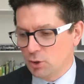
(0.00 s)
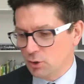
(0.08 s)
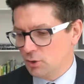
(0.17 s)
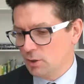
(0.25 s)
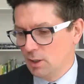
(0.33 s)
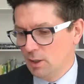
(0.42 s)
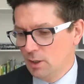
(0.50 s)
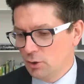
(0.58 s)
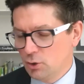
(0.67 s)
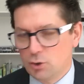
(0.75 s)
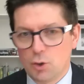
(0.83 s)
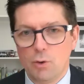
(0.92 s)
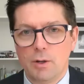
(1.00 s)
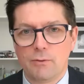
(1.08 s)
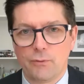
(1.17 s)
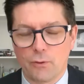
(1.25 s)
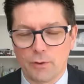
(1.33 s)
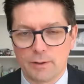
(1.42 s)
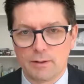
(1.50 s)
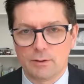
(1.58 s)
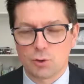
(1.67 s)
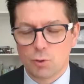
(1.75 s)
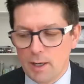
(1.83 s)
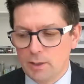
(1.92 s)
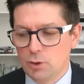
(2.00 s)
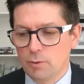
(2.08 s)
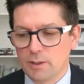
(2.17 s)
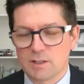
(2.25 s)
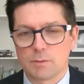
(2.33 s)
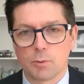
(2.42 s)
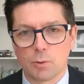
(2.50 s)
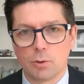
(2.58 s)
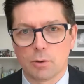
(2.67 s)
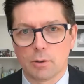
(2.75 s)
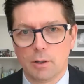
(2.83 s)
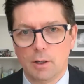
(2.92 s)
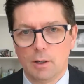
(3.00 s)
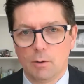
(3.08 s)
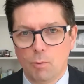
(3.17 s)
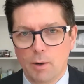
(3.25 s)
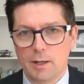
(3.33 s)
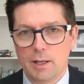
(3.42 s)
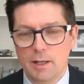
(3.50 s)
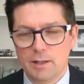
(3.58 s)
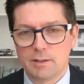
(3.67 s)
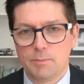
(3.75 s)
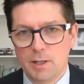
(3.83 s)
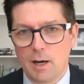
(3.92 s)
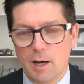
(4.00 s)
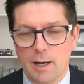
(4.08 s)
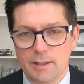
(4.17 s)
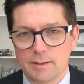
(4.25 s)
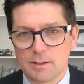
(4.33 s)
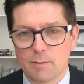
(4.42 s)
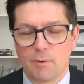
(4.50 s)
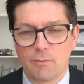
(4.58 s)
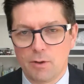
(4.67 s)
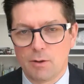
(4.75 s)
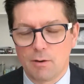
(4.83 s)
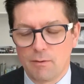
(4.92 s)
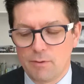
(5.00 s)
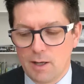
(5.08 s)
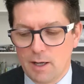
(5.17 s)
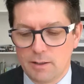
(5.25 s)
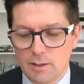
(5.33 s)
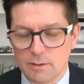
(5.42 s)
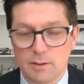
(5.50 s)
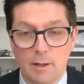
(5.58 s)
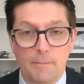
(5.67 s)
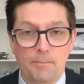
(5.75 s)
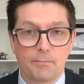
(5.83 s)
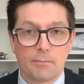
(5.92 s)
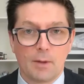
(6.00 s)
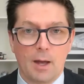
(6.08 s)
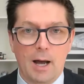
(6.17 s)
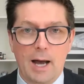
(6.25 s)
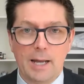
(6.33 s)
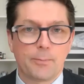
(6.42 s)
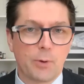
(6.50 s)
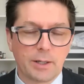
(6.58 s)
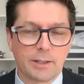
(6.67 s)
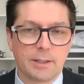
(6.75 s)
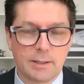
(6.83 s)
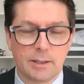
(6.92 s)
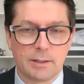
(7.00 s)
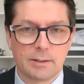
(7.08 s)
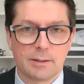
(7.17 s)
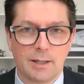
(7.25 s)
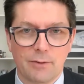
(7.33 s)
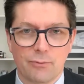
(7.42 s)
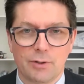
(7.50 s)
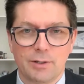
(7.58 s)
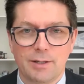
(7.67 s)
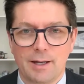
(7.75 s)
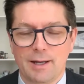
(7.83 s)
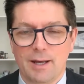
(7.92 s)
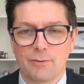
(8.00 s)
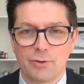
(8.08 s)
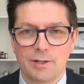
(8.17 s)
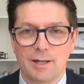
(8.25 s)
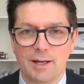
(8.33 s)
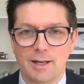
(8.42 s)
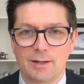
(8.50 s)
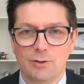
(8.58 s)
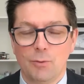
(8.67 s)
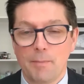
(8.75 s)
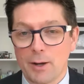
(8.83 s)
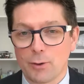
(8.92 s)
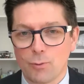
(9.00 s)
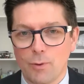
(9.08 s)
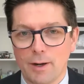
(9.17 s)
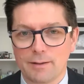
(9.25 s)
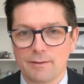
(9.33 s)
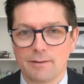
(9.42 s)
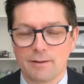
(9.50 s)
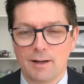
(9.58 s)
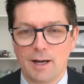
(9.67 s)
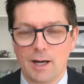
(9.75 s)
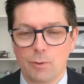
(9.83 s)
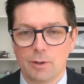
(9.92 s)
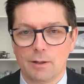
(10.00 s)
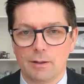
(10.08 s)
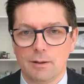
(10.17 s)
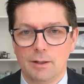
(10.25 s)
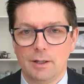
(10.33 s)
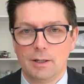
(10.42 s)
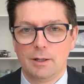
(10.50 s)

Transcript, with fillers: just just going for it and trying to explore what is behind some of the of the ideas. I practice this every day. Every day, no matter what, I will